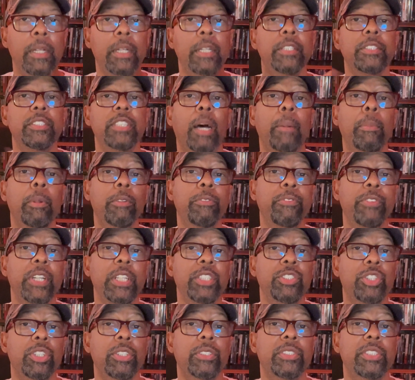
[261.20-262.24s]
Double
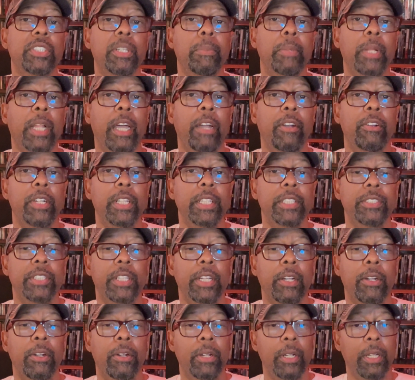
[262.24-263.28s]
feature similarities
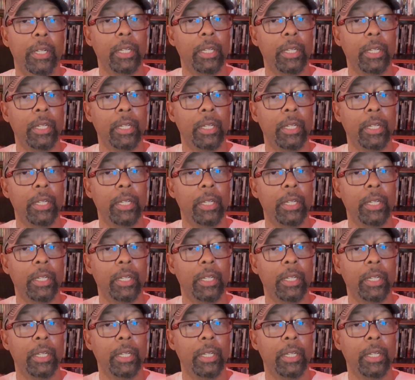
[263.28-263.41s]
here.